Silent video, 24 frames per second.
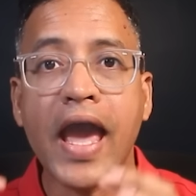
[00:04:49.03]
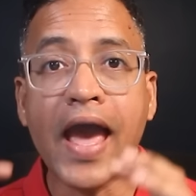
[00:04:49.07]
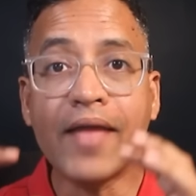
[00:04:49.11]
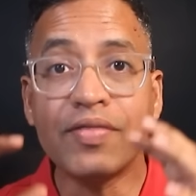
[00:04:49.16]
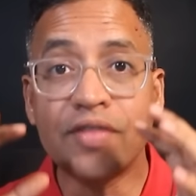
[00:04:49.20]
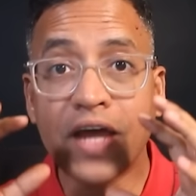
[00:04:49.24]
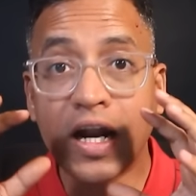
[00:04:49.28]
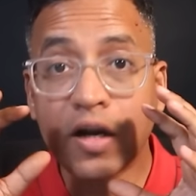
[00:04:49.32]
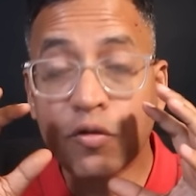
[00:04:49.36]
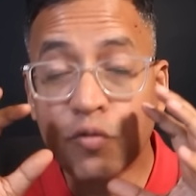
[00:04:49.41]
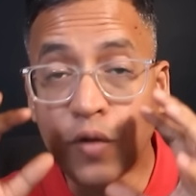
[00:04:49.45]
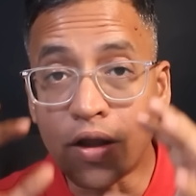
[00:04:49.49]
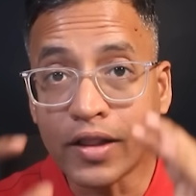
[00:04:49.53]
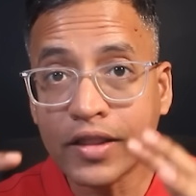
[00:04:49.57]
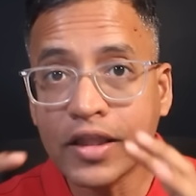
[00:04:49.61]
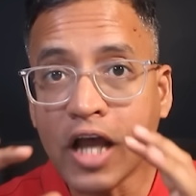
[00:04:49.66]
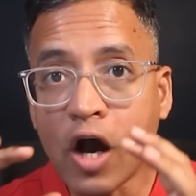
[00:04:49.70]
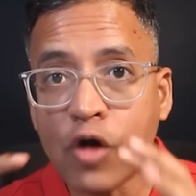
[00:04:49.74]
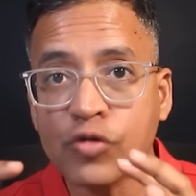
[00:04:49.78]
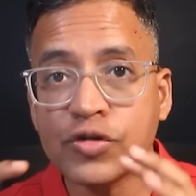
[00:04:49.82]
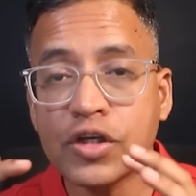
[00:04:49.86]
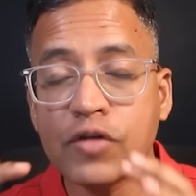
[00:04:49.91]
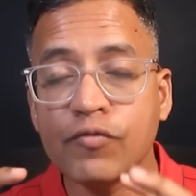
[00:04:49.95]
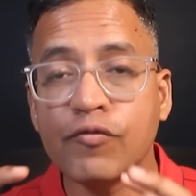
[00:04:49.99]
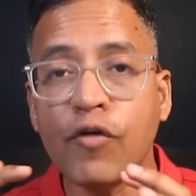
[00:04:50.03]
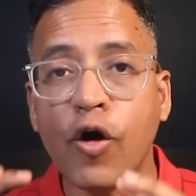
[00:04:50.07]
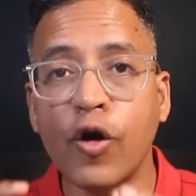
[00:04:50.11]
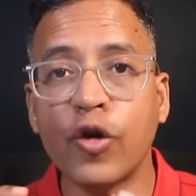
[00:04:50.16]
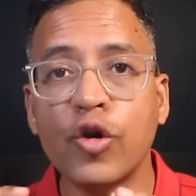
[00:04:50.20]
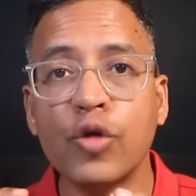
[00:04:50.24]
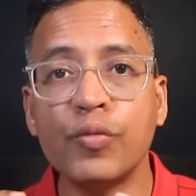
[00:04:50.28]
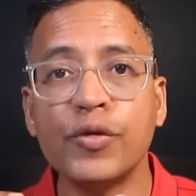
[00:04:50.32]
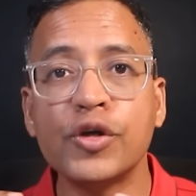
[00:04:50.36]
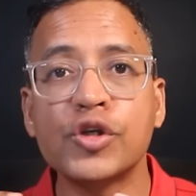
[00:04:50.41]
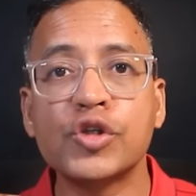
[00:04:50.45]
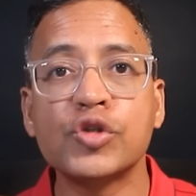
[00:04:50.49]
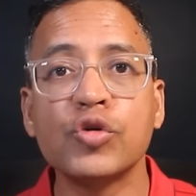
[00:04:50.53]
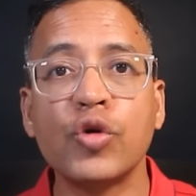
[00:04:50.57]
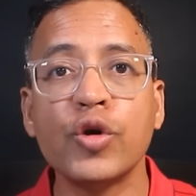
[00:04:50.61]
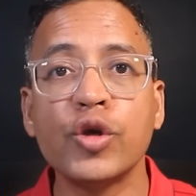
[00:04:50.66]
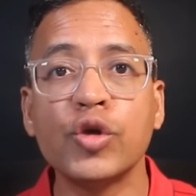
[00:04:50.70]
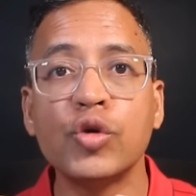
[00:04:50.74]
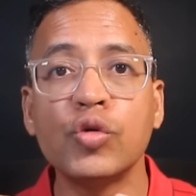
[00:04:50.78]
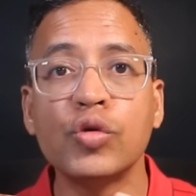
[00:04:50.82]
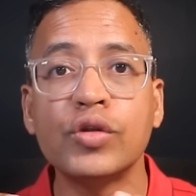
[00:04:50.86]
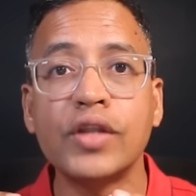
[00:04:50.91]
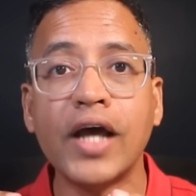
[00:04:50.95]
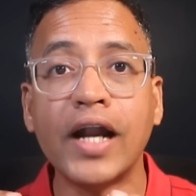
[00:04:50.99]
And that 1000 volume is
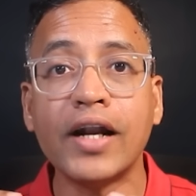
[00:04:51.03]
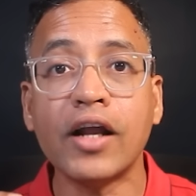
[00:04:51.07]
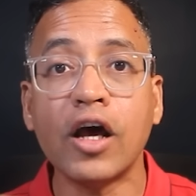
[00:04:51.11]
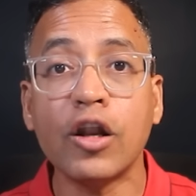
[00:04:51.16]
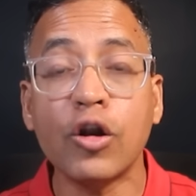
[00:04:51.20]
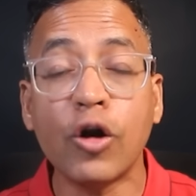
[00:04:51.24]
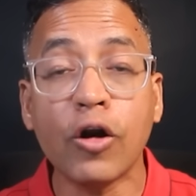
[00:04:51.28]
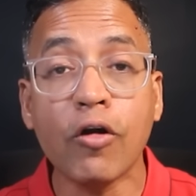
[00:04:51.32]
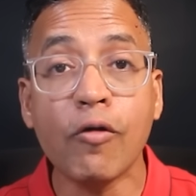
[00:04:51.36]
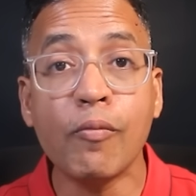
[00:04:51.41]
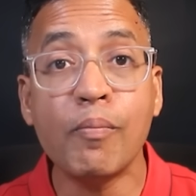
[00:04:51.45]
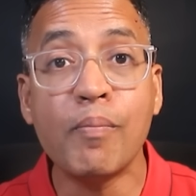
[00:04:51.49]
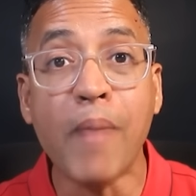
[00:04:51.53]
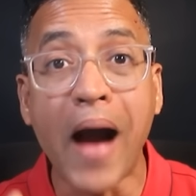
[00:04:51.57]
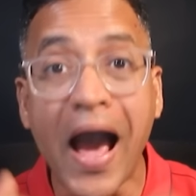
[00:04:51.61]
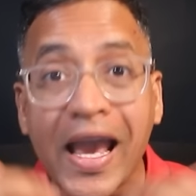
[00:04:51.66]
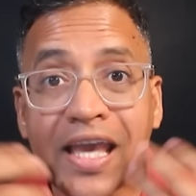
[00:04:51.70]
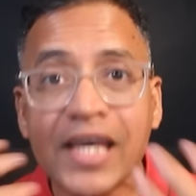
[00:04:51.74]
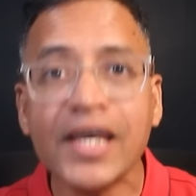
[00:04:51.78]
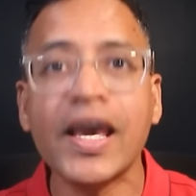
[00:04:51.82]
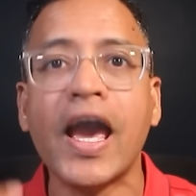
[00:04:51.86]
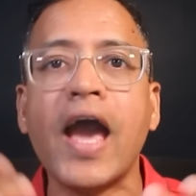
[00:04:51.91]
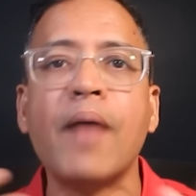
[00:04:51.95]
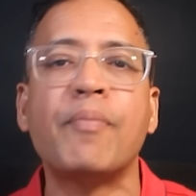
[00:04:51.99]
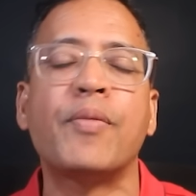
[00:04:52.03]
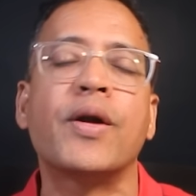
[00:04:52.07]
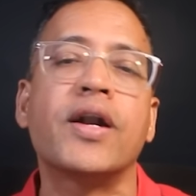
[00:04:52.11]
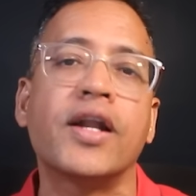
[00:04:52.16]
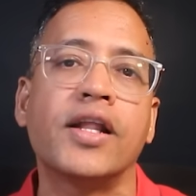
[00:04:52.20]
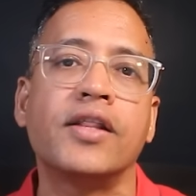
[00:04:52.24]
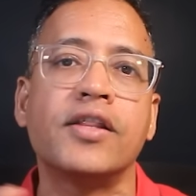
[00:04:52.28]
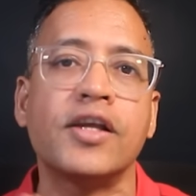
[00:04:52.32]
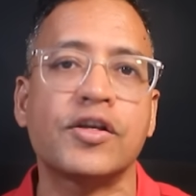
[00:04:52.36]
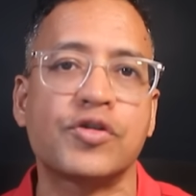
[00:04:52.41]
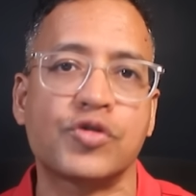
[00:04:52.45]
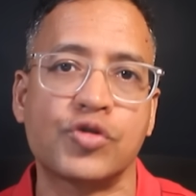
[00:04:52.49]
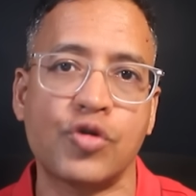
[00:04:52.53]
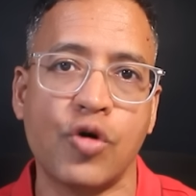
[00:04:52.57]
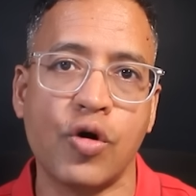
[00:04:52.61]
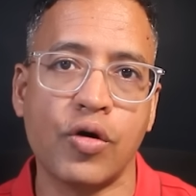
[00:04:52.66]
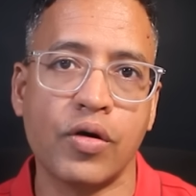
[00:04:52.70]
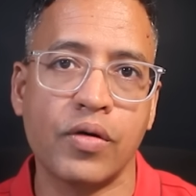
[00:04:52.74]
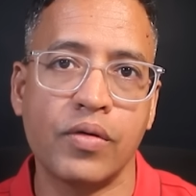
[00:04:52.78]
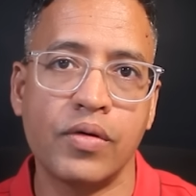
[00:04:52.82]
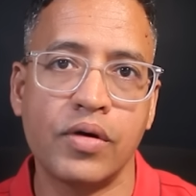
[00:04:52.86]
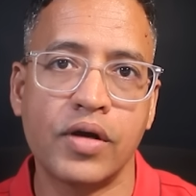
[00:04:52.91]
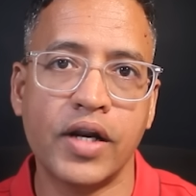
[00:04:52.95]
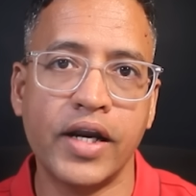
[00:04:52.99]
showing you that a lot of buying happened in the stock,
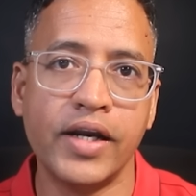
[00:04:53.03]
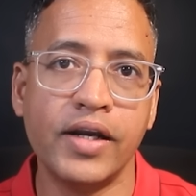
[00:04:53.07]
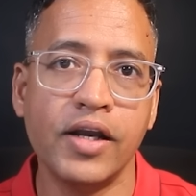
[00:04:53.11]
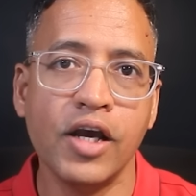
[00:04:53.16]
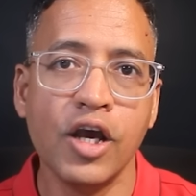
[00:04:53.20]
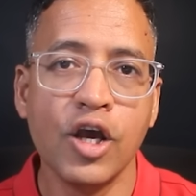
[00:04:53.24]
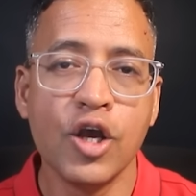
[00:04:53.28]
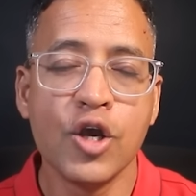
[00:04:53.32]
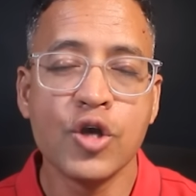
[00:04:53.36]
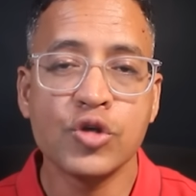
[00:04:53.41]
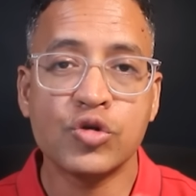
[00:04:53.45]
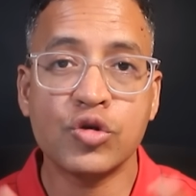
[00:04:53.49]
right?